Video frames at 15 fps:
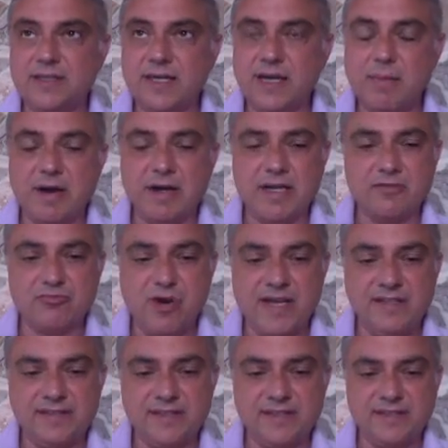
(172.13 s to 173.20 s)
American
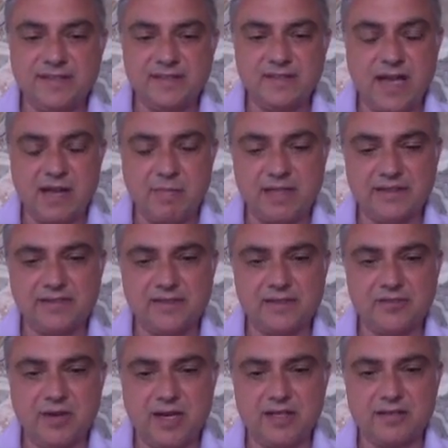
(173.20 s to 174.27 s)
racists like
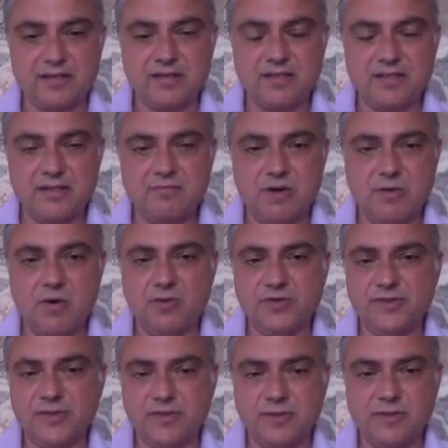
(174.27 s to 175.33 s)
Madison Grant were
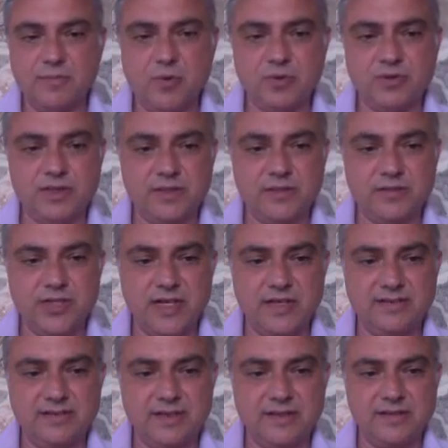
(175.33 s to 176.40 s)
also important
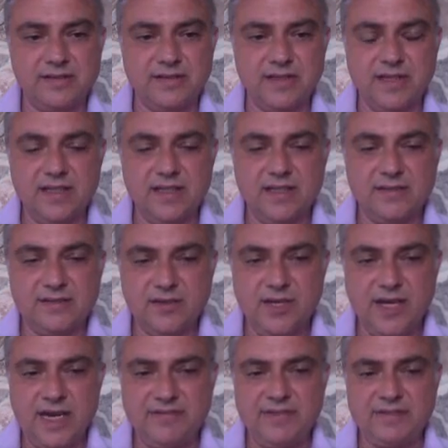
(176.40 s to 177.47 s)
eugenicists. So
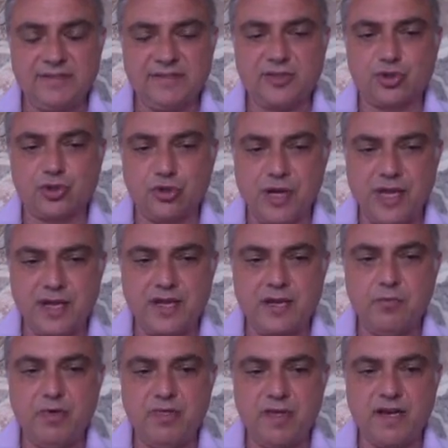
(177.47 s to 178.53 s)
you have that
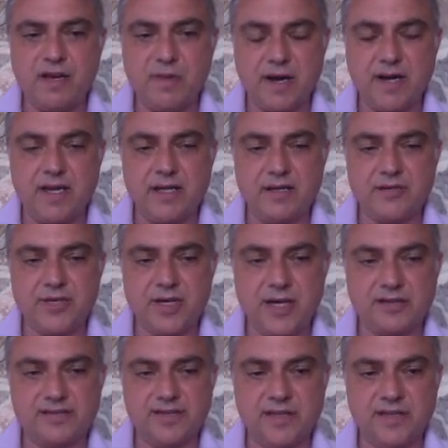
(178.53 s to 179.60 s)
streak within American
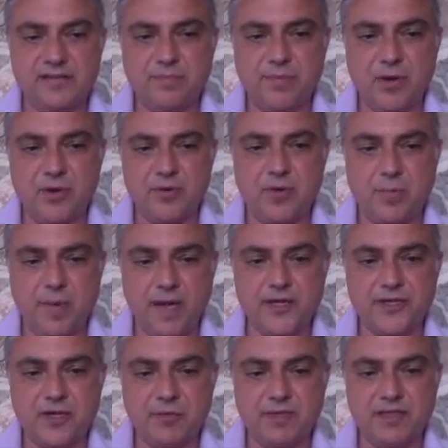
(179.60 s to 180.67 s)
eugenics, its
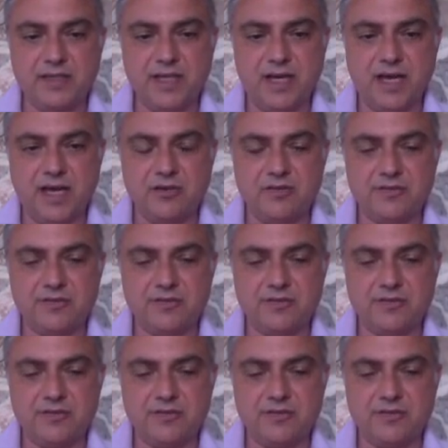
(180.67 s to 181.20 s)
preoccupation with the decline of